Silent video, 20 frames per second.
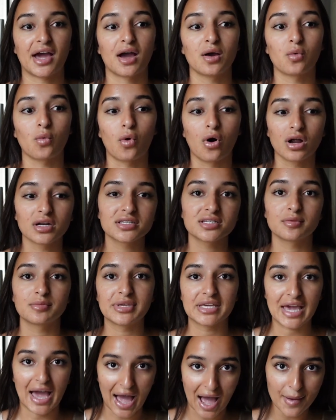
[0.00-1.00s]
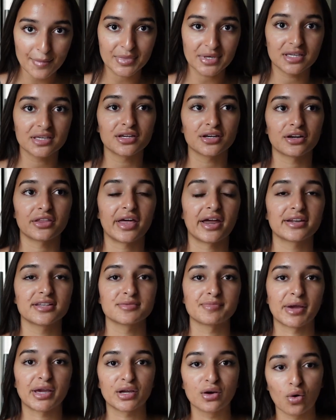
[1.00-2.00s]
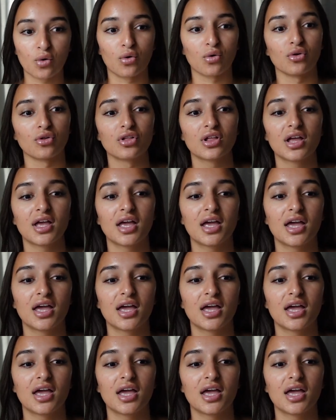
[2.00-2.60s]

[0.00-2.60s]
I want to be happy here. That is my goal.